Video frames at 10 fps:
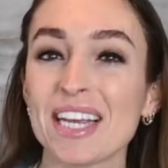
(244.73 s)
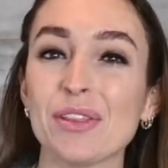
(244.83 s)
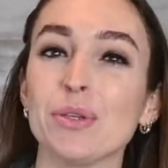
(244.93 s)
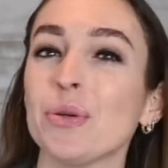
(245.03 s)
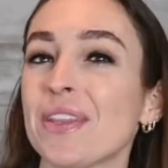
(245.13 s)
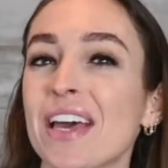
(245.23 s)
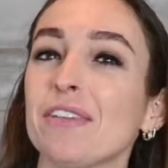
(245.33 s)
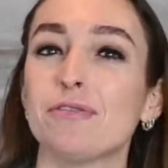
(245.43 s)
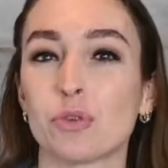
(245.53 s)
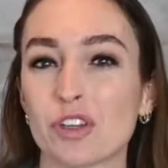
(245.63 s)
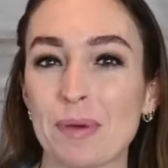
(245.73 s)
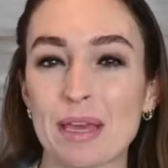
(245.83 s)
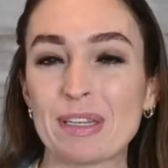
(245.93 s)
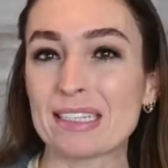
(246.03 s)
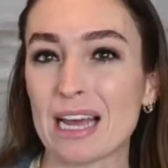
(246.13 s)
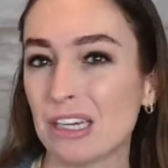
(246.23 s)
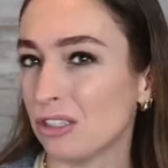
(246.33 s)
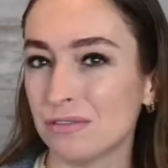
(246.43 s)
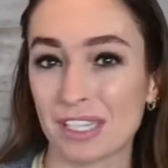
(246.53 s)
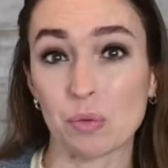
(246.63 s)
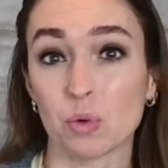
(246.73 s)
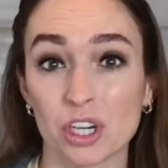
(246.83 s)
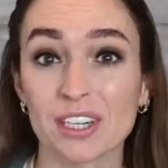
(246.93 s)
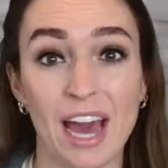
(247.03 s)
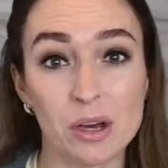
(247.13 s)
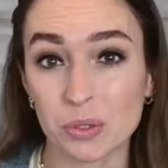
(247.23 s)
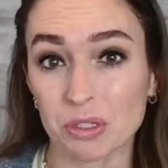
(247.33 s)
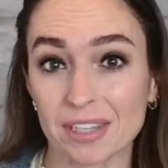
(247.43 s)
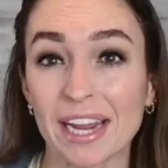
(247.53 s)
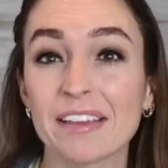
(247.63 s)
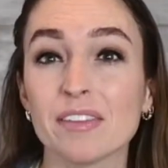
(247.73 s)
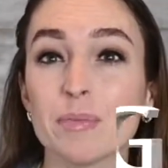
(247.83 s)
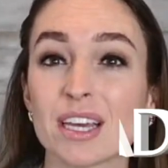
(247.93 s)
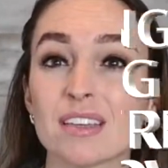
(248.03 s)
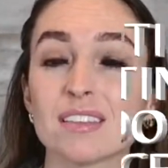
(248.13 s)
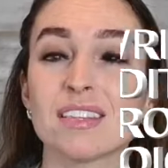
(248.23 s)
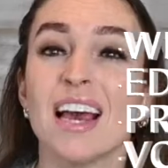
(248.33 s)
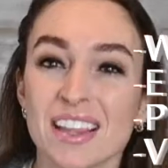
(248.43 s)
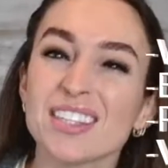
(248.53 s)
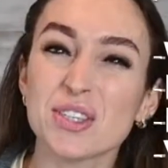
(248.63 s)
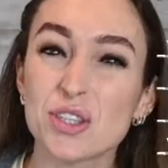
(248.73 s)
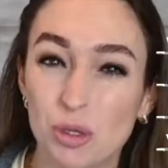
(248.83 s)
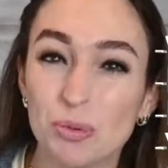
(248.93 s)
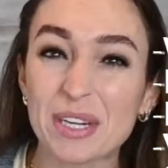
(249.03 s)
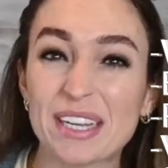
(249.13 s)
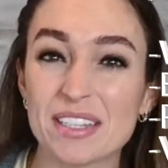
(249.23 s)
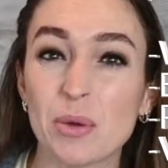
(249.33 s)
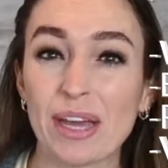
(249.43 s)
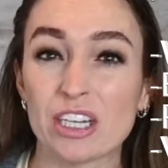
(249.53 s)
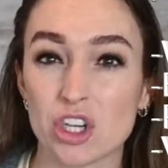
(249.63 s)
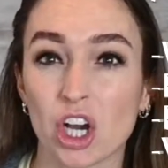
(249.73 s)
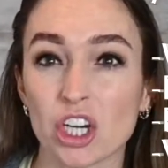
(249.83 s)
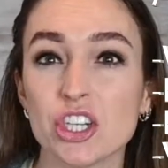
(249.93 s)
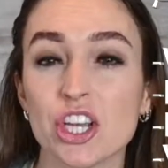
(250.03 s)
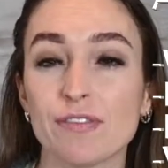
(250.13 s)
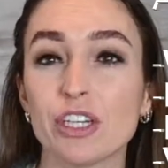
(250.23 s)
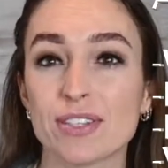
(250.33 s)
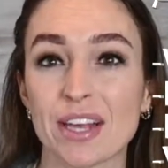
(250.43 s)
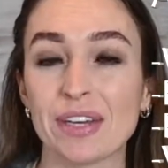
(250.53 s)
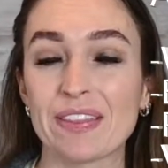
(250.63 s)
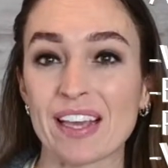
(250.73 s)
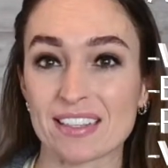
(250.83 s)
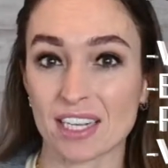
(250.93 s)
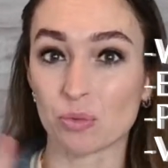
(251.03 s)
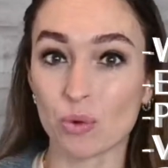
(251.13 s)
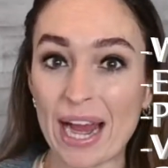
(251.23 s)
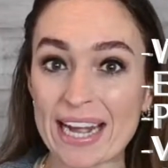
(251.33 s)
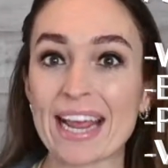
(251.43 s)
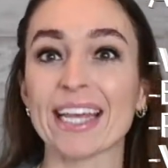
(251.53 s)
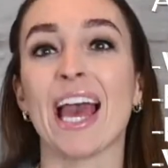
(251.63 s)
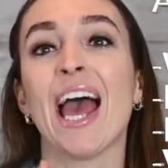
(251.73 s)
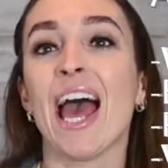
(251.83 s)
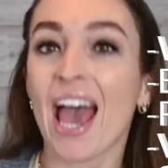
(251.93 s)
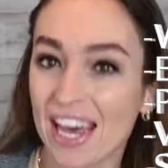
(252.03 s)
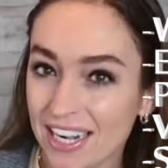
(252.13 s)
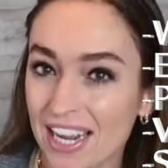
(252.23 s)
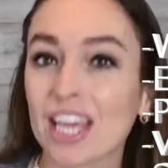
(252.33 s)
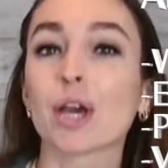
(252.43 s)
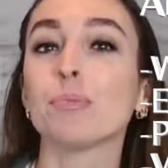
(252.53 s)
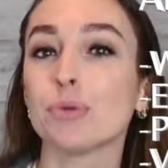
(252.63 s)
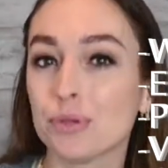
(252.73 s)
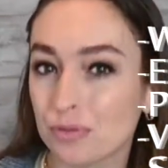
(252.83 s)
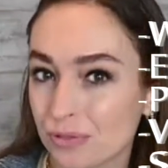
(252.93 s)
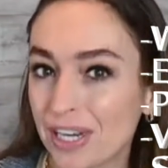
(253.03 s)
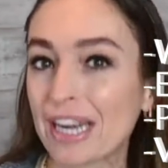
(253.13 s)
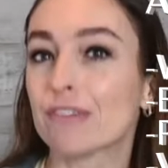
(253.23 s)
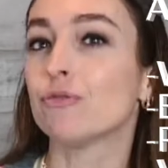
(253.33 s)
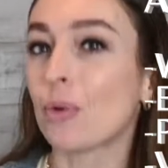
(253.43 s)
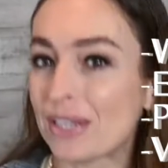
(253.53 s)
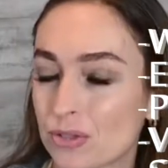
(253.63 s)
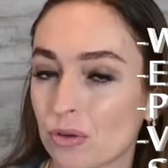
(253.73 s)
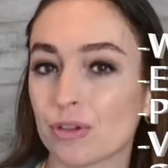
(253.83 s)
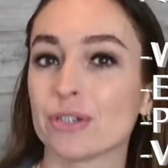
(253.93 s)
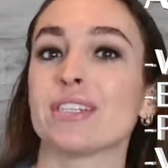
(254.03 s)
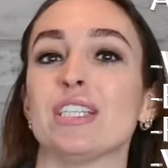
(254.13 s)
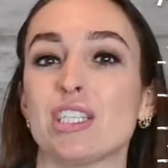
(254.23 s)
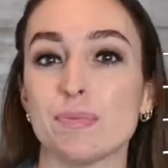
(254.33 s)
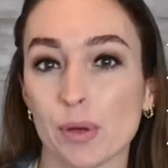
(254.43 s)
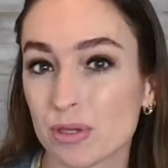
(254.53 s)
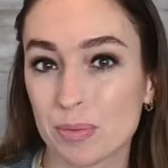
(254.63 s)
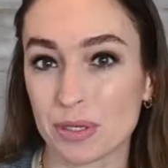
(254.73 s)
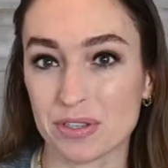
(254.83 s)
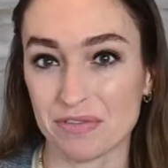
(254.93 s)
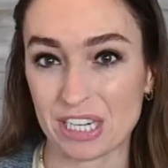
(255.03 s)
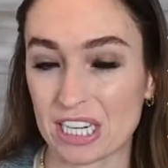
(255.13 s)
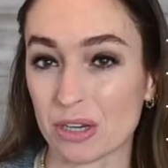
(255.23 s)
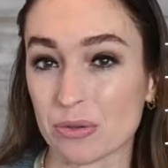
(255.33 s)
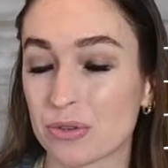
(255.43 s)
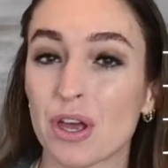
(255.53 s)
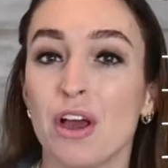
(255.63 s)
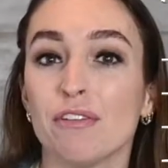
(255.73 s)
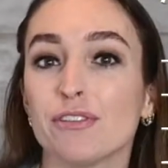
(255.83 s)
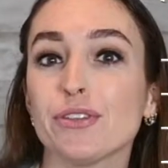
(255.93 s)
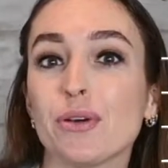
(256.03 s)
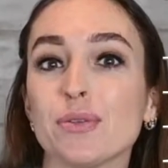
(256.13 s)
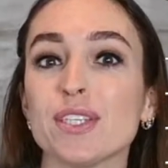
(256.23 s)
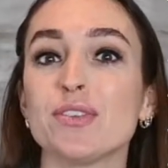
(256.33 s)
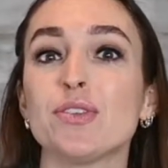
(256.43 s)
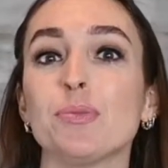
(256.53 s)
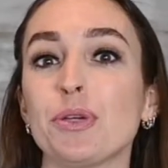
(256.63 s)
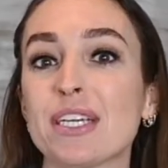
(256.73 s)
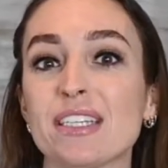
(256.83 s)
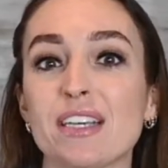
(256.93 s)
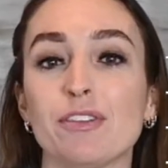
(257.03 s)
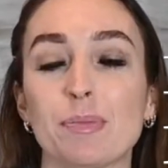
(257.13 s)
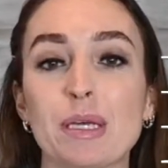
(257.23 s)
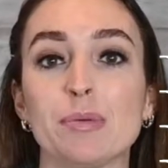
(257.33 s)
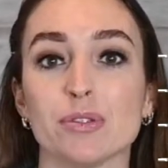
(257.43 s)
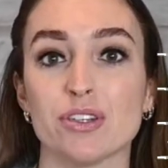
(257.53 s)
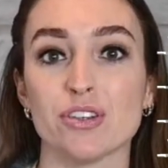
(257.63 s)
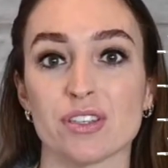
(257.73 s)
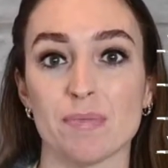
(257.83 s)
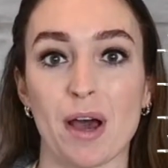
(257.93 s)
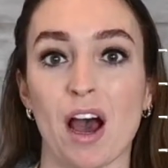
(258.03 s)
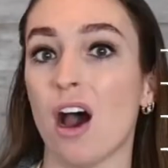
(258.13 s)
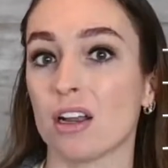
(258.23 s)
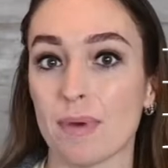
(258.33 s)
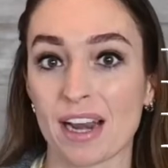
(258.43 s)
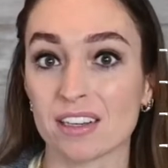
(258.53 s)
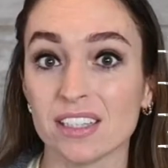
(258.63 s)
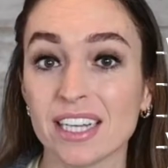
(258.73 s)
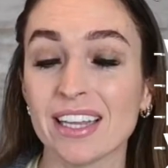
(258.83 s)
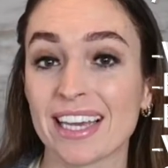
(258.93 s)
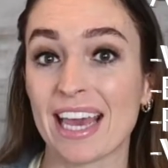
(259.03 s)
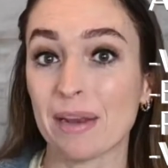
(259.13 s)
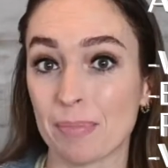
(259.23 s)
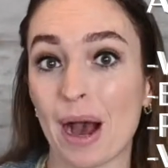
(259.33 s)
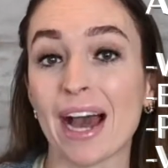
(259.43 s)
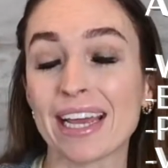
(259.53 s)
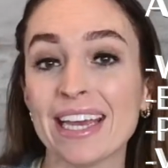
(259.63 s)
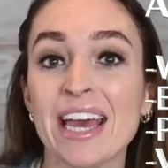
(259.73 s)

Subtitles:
I threw in that 4th payment style of like word count or length, because that's a super easy way to charge if you're selling things like writing, editing, proofreading, voiceovers, and spokesperson videos. For those, it's super easy for people to just automatically like hit buy,